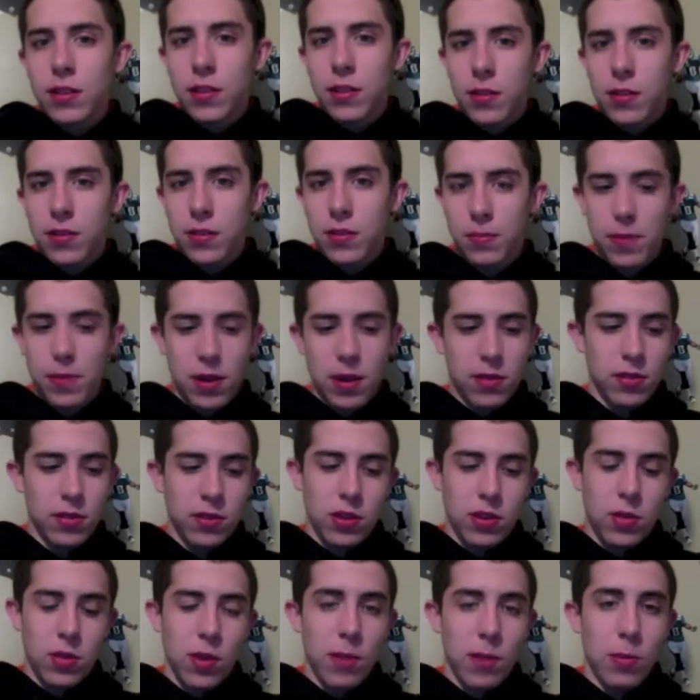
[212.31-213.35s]
They're better than the
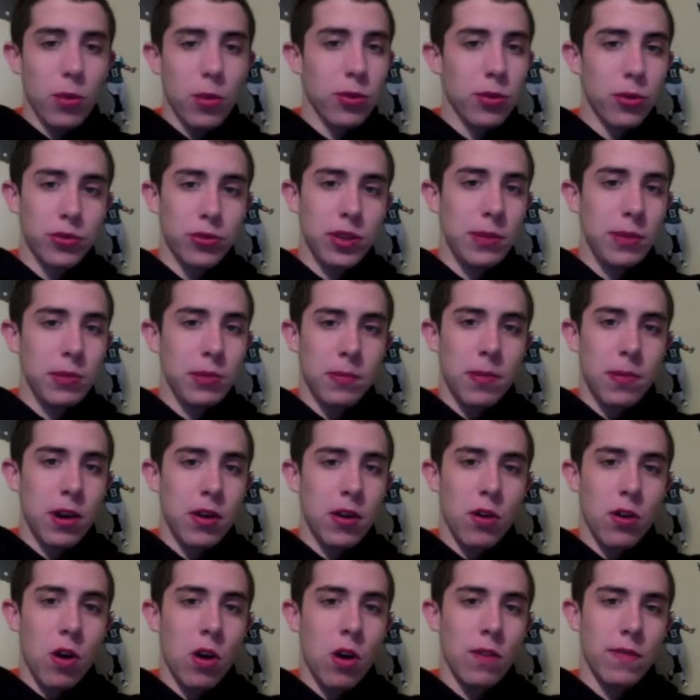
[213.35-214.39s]
U.S. Both those teams are better
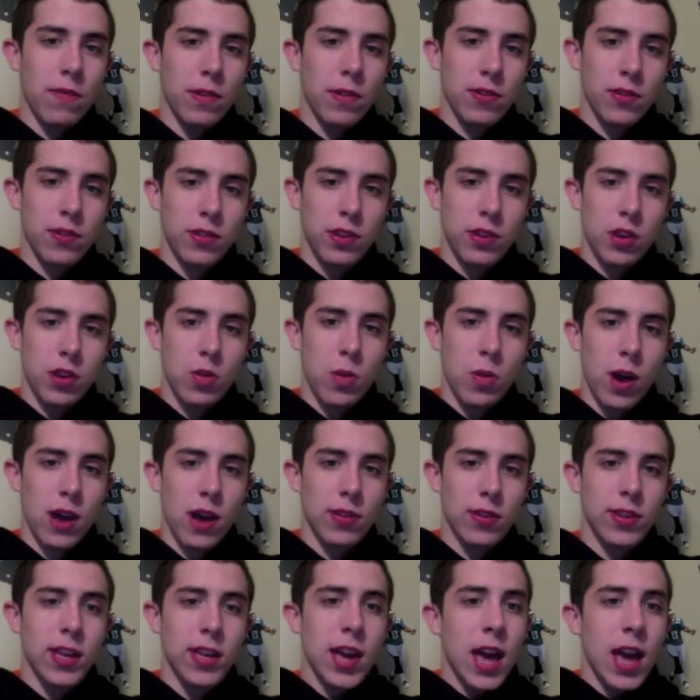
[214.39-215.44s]
in offense than the
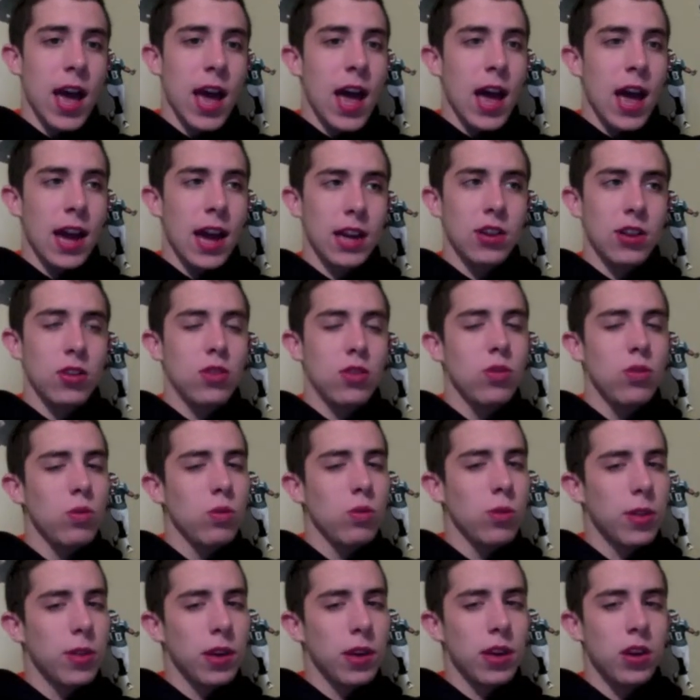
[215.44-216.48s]
U.S. I do
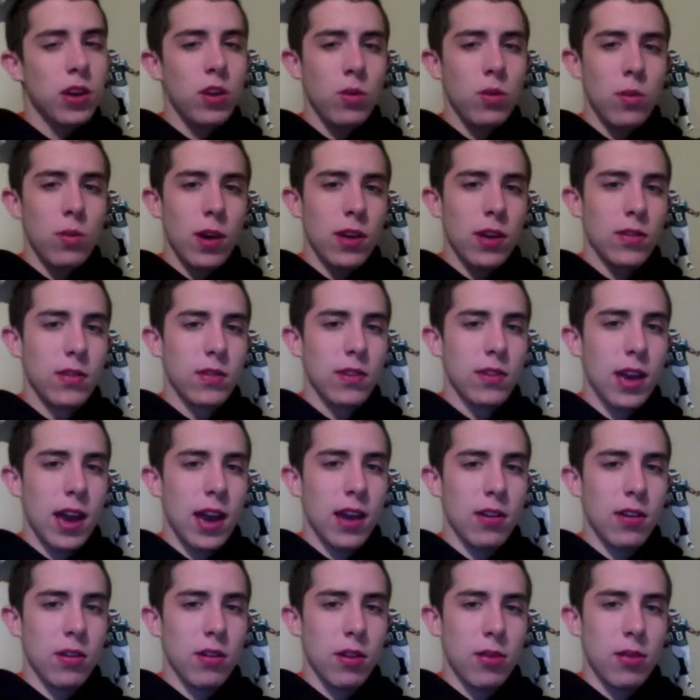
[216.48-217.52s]
think U.S. out
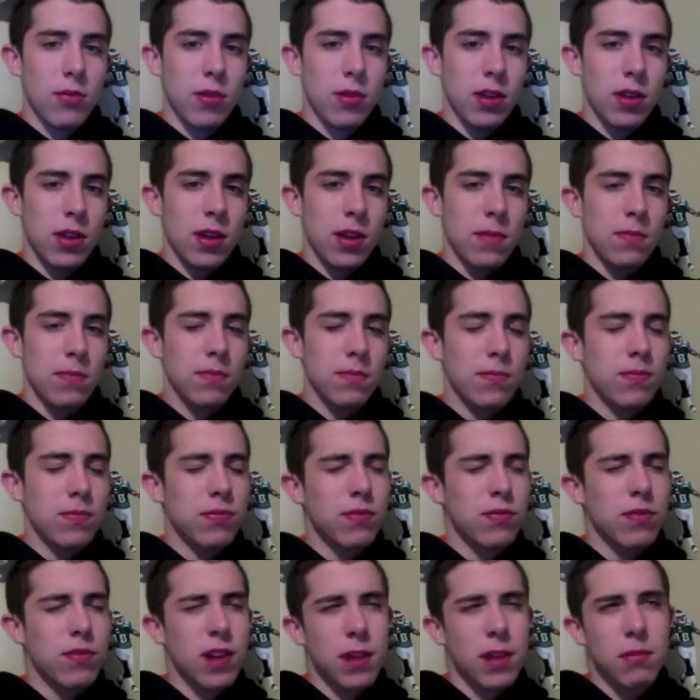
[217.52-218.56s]
of the three of them,
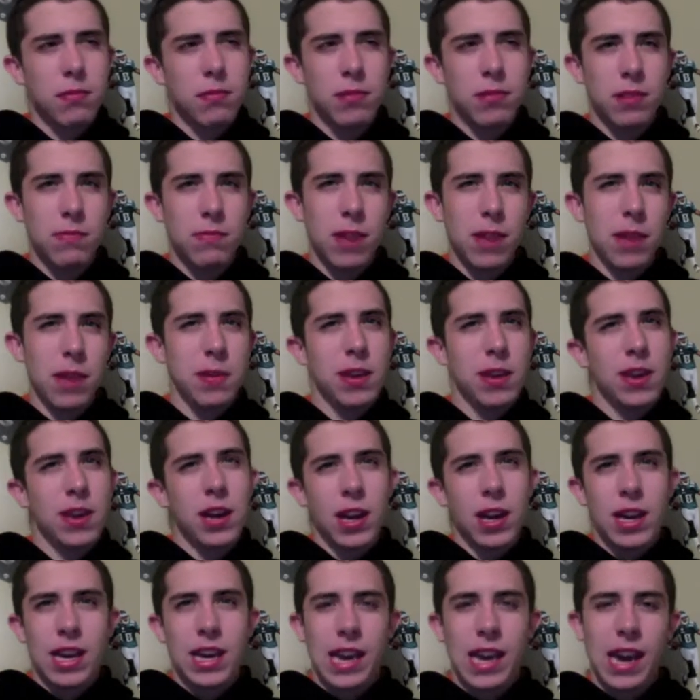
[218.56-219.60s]
probably, maybe
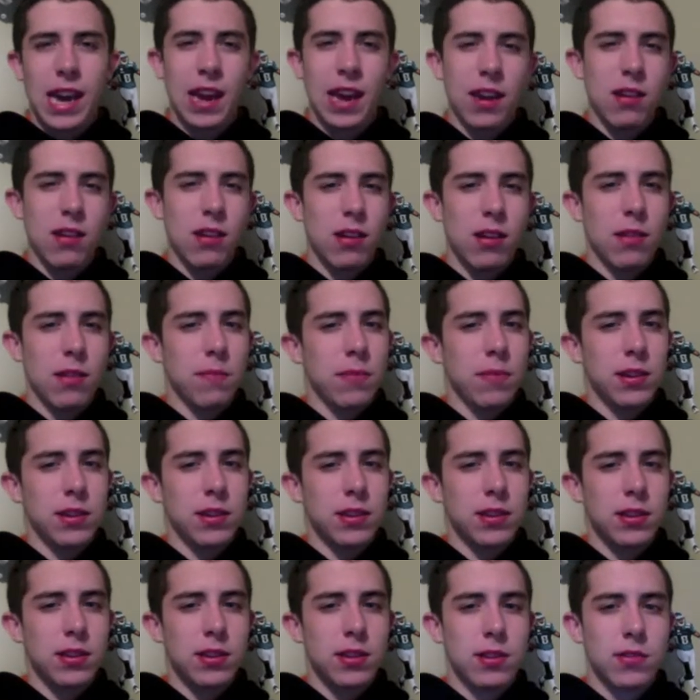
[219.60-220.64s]
Canada, but
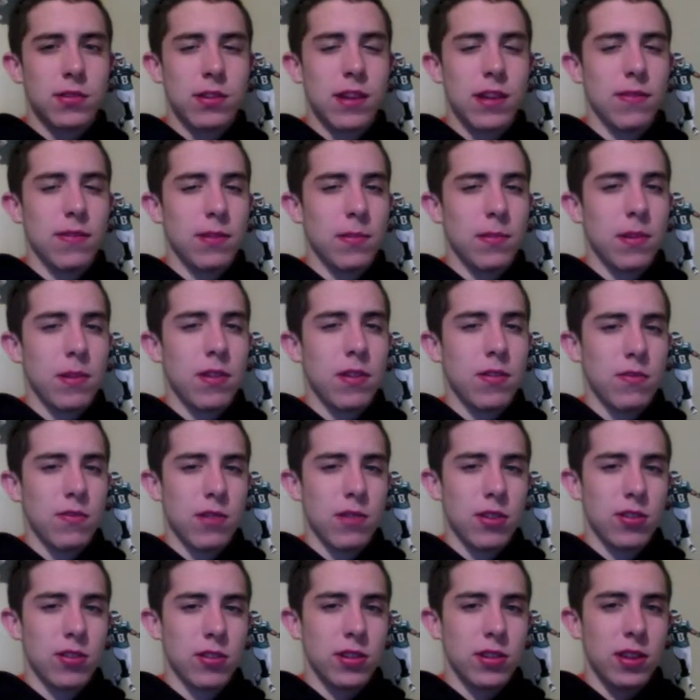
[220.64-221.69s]
they're definitely better than
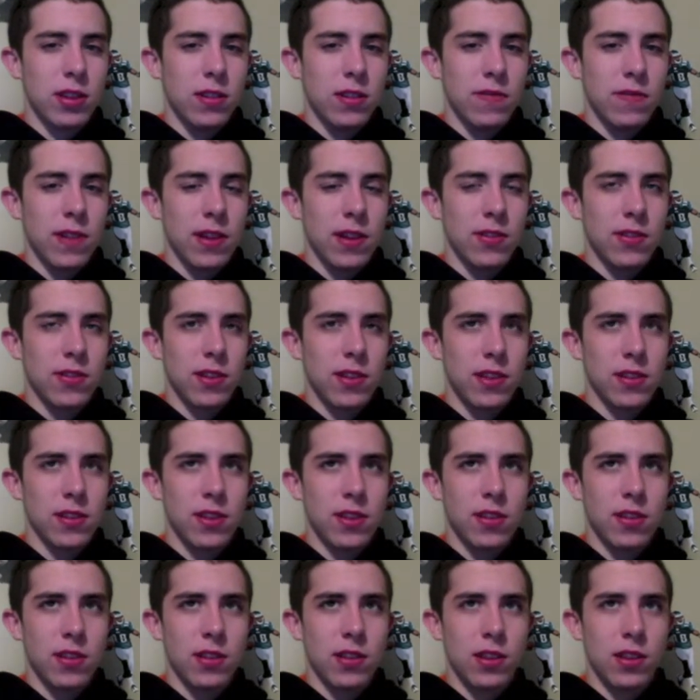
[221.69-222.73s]
Russia at defense, and
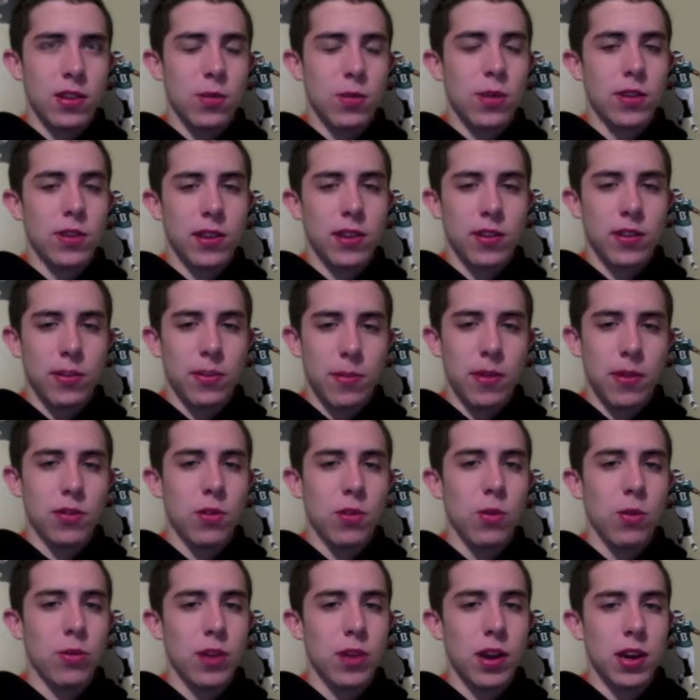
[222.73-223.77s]
then U.S. has the best
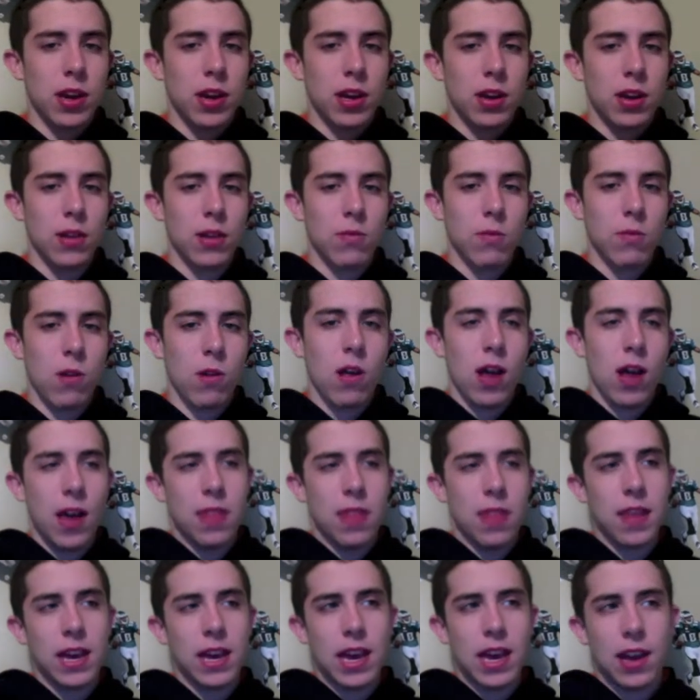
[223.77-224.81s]
goaltending. Well, I
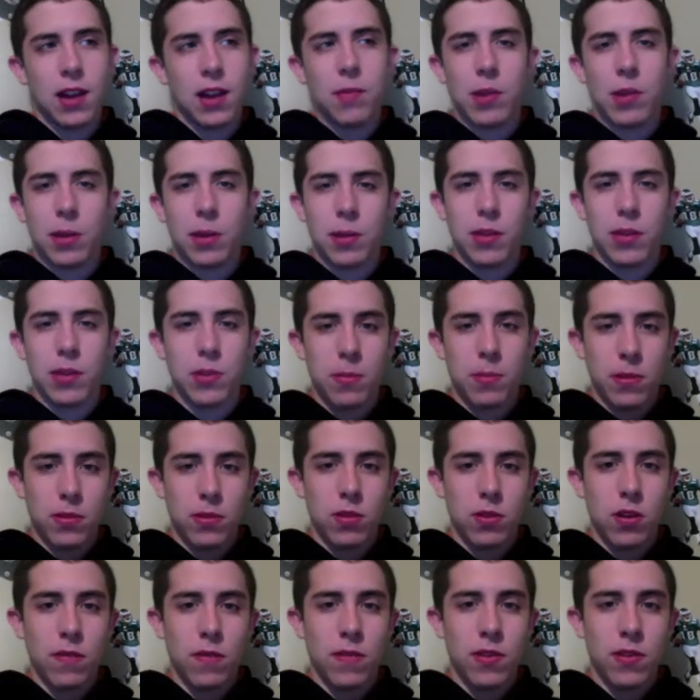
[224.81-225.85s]
think Canada probably has the best
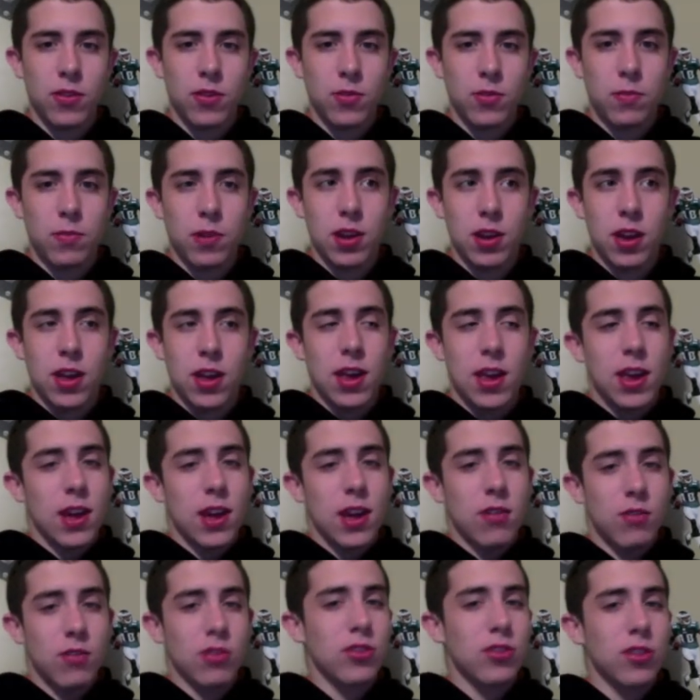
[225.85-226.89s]
offense, but
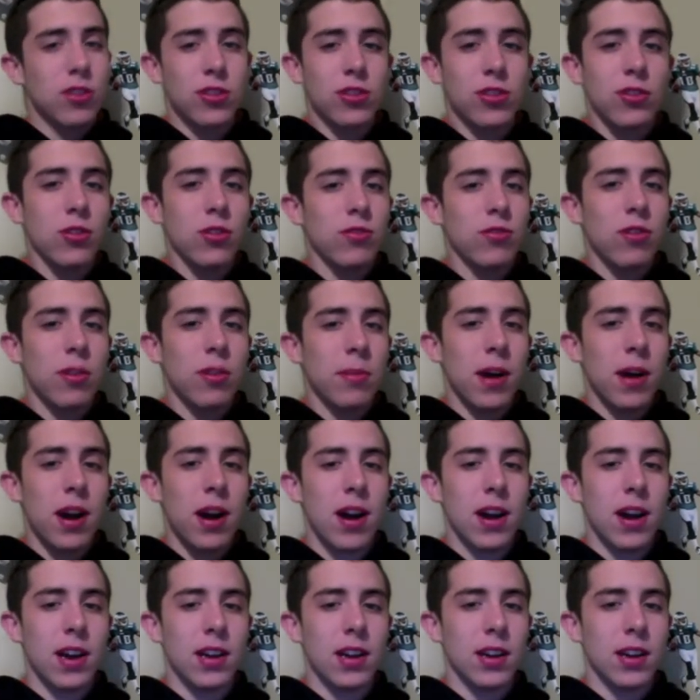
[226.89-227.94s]
Russia isn't too far
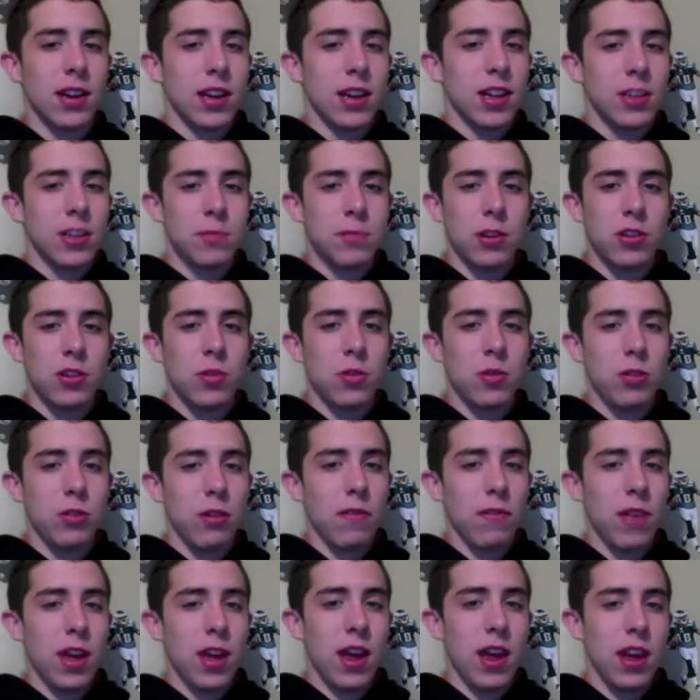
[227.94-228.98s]
behind, especially when you have
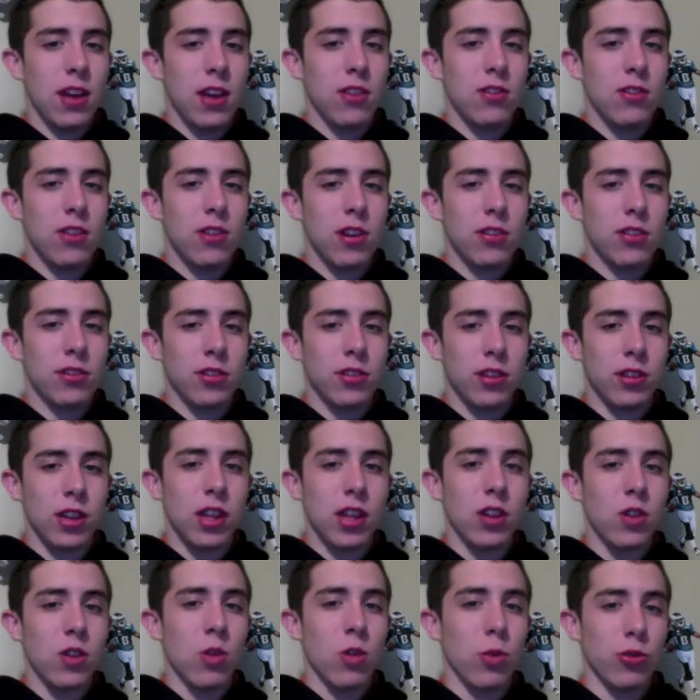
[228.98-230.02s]
the NHL's
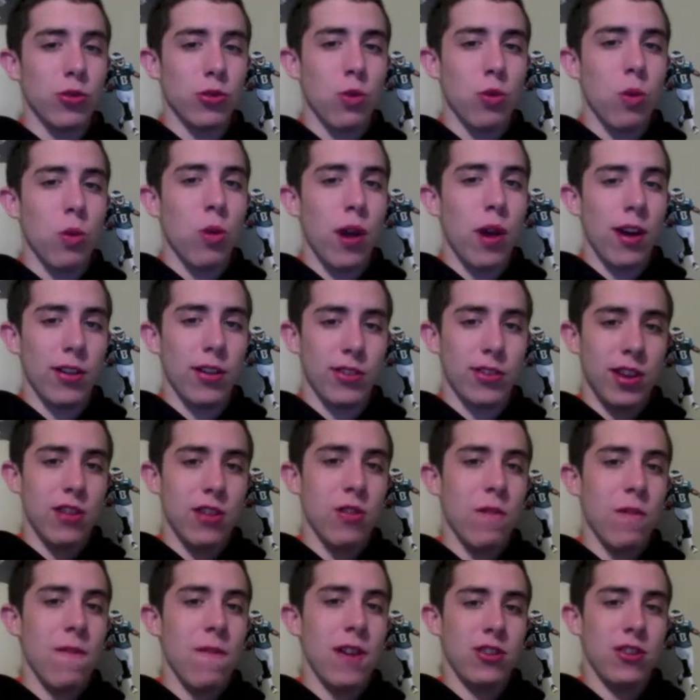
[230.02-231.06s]
leading goal scorer, Alexander
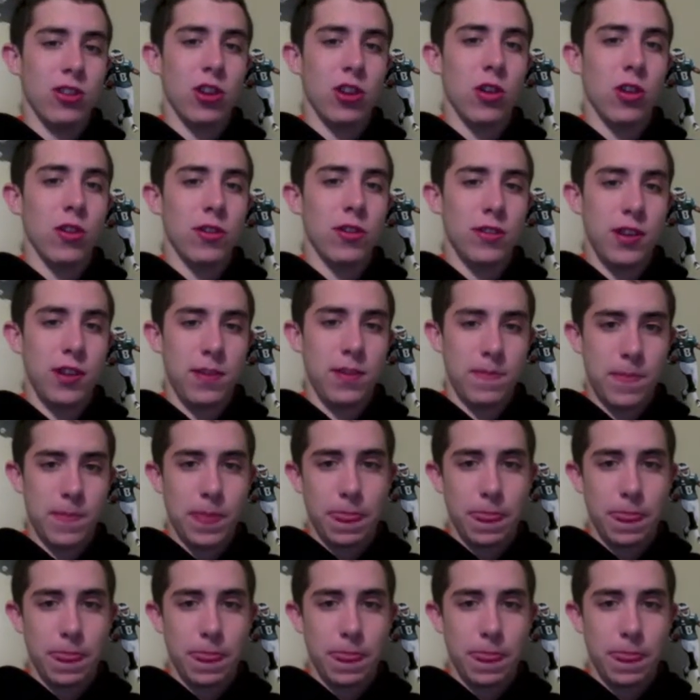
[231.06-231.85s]
Ovechkin, on the team.